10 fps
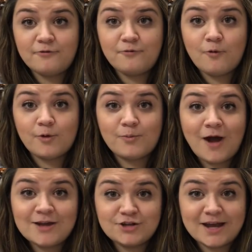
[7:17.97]
for
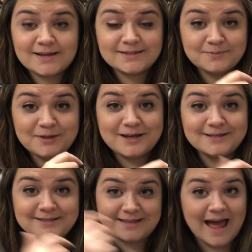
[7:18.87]
projects
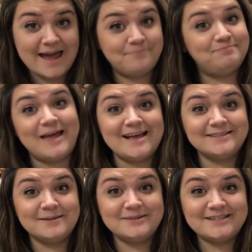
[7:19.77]
because I asked
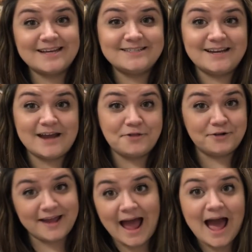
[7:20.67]
them to test it. Now they're
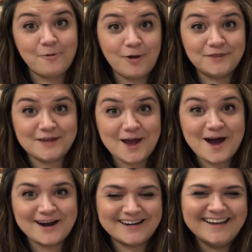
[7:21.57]
like, I want the
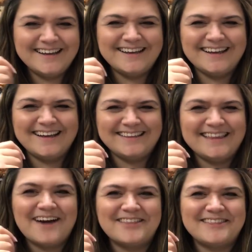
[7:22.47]
yarn
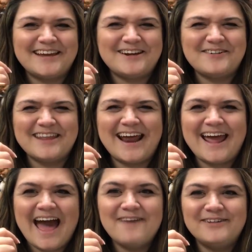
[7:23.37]
now that they know that I
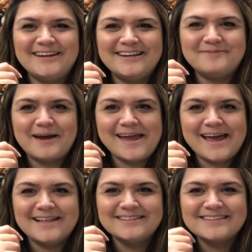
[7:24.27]
have it in my
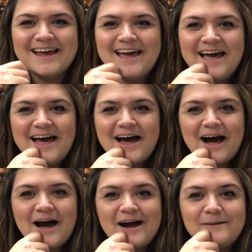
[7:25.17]
hands.
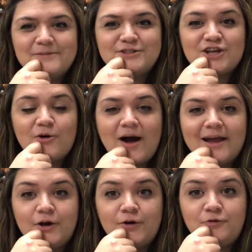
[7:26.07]
So I
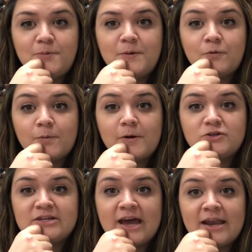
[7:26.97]
know a few people were
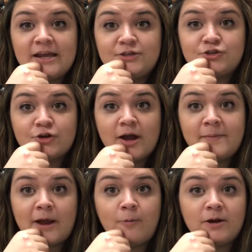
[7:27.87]
posting on Instagram,
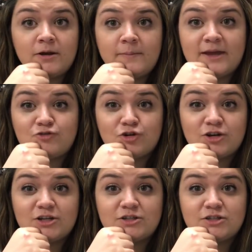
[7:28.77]
and I wanted to make sure
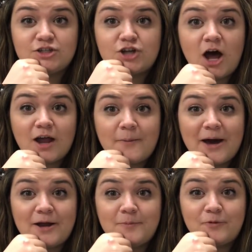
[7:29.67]
to talk
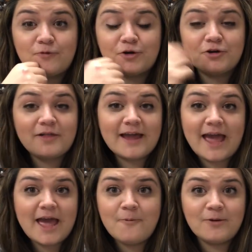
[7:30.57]
about it before you're like,
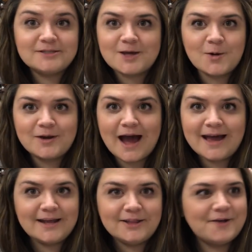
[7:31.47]
hey, what's going
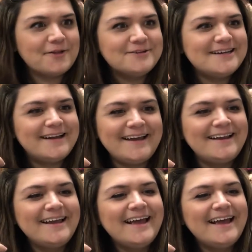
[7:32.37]
on at lolodidit?